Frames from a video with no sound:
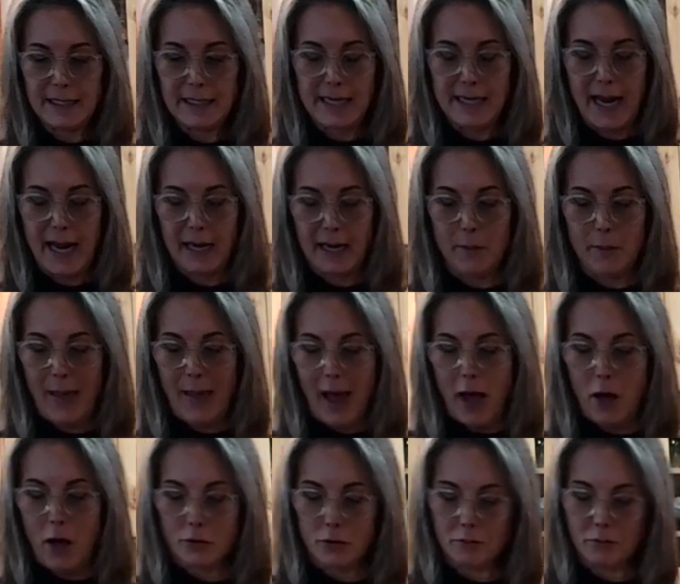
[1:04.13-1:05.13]
take
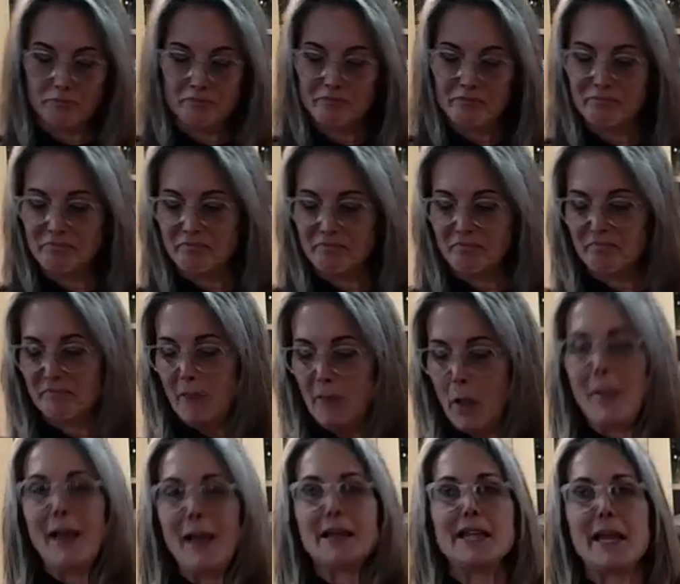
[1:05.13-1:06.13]
about
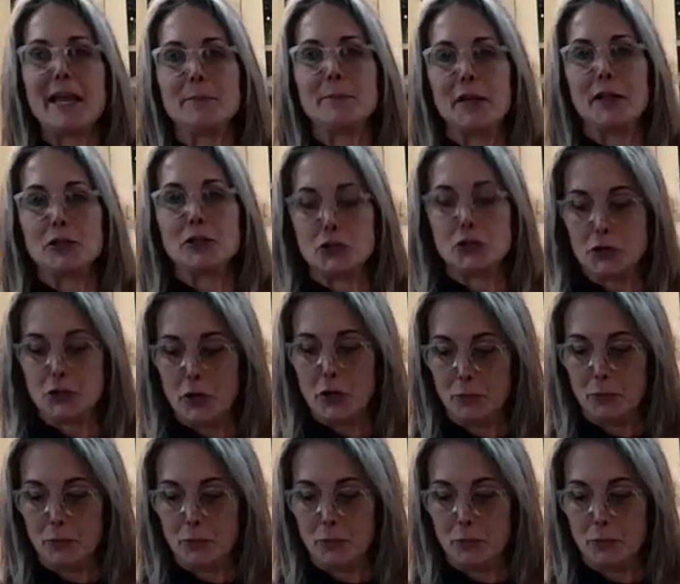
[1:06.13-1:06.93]
10 minutes or so.